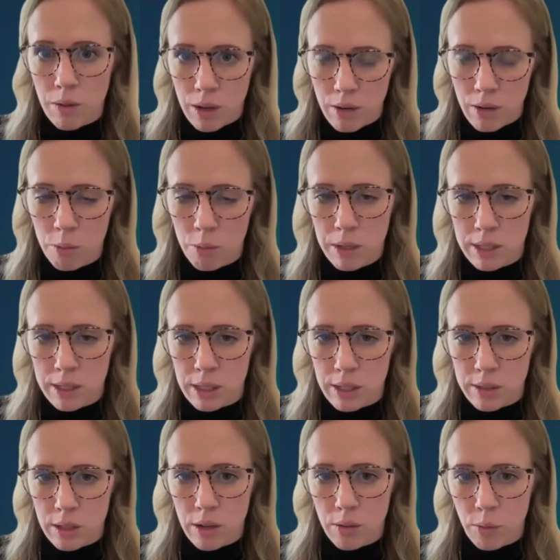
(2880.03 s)
within a food
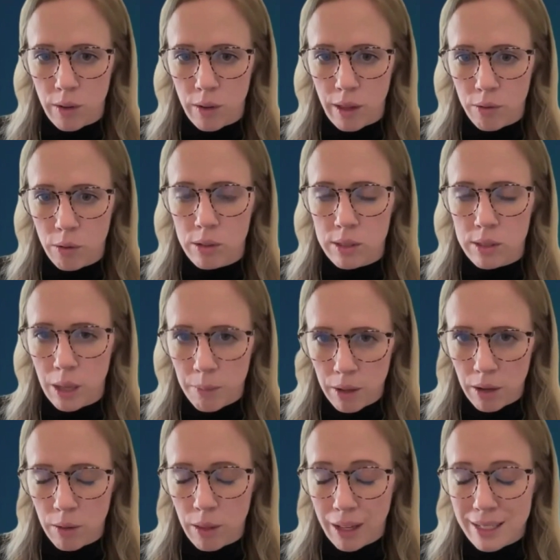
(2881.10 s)
business of where that food is
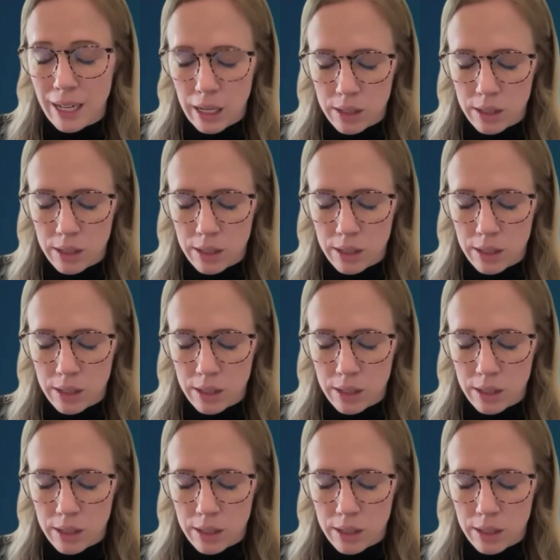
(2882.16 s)
coming or that